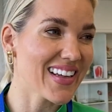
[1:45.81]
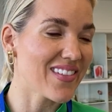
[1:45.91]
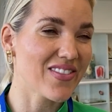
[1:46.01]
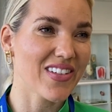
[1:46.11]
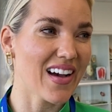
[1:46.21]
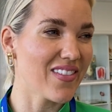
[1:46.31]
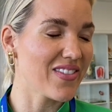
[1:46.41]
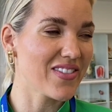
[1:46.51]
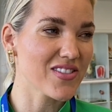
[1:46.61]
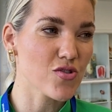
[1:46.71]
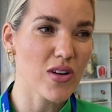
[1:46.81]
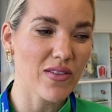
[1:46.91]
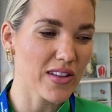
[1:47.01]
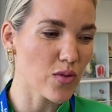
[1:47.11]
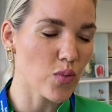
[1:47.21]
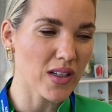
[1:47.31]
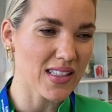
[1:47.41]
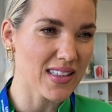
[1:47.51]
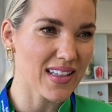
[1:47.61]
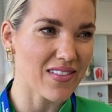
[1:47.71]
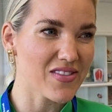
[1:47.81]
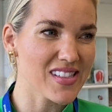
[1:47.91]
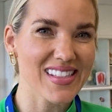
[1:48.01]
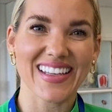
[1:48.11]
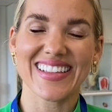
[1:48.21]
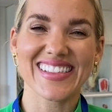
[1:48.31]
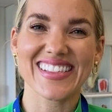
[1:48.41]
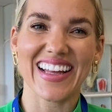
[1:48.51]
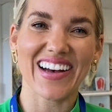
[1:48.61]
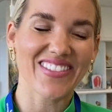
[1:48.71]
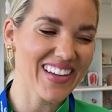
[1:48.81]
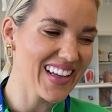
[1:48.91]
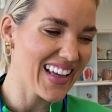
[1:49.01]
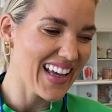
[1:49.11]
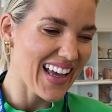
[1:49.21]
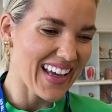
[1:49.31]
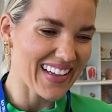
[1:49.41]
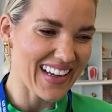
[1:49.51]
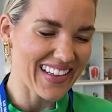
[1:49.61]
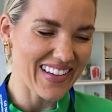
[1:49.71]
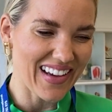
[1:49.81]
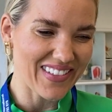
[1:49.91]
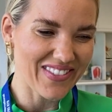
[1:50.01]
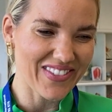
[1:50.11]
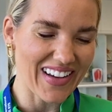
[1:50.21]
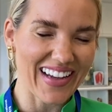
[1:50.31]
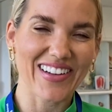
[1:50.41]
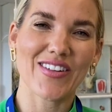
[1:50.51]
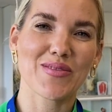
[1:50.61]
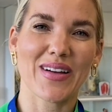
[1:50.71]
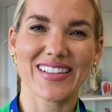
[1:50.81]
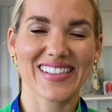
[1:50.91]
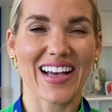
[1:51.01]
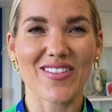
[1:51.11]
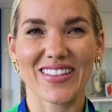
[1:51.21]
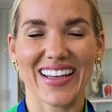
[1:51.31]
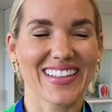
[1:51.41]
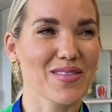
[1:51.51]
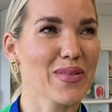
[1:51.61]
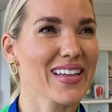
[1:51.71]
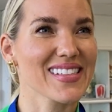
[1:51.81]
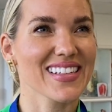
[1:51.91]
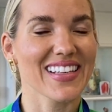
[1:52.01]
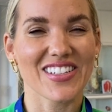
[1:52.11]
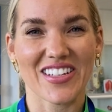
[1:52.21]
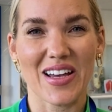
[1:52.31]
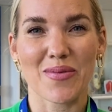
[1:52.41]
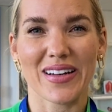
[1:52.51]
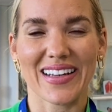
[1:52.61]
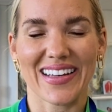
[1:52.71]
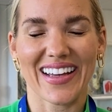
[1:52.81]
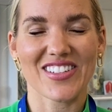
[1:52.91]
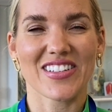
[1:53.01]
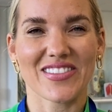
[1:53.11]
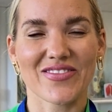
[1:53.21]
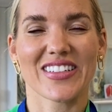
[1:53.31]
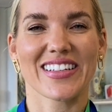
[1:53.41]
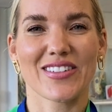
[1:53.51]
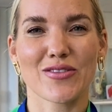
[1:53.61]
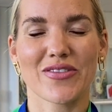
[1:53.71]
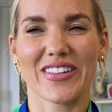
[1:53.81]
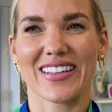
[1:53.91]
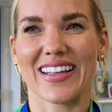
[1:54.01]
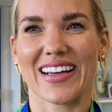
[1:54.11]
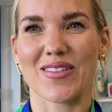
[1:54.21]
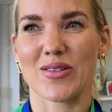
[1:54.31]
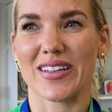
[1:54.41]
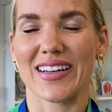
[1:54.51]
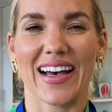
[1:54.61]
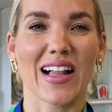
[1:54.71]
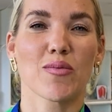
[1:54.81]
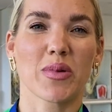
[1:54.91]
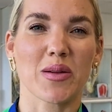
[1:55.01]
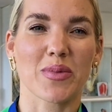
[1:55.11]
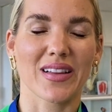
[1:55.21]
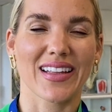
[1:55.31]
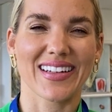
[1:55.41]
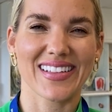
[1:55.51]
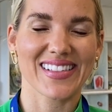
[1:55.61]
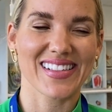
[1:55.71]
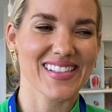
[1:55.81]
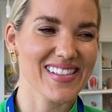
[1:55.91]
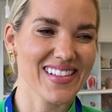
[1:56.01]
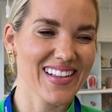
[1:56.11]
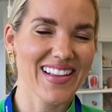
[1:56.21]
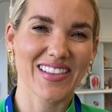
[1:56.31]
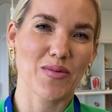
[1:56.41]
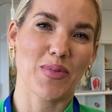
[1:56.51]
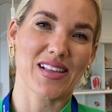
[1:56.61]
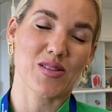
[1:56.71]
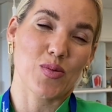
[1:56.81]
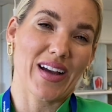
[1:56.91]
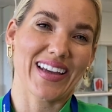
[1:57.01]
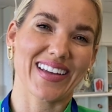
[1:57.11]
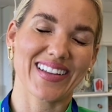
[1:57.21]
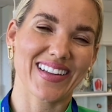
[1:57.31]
I've traveled the world, I've seen stuff, and I know it might sound like the biggest cliche, but I actually really do feel like I want to help people, and this is the best way